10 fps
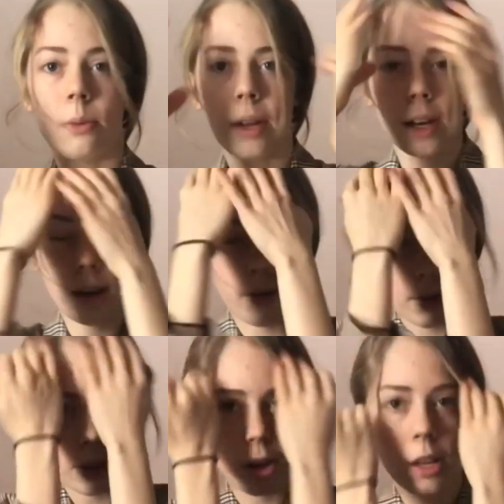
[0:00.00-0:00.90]
I never
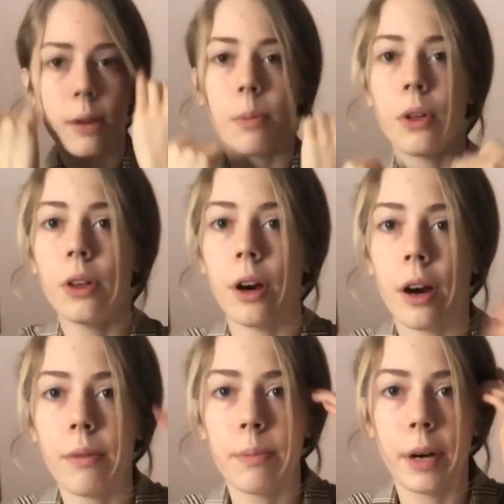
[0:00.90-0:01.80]
thought I could pull it off,
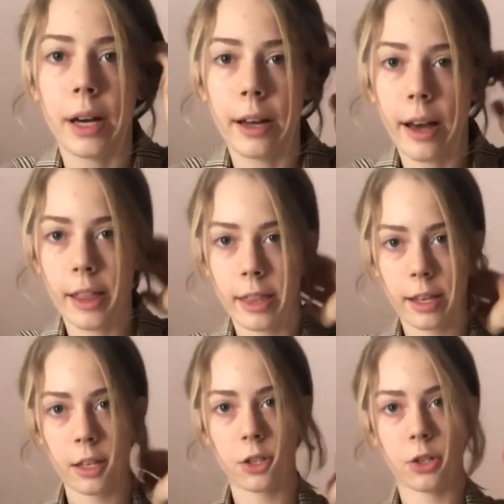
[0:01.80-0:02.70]
but I think it's
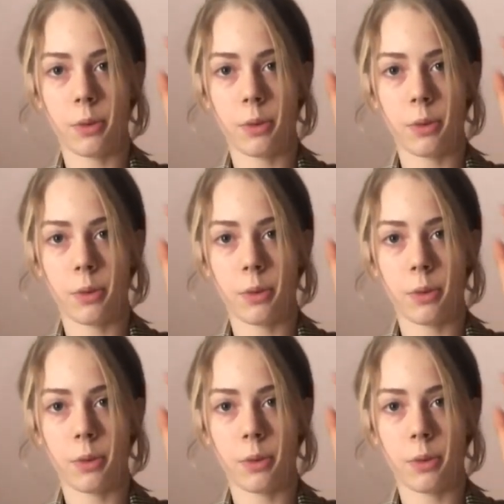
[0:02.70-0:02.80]
super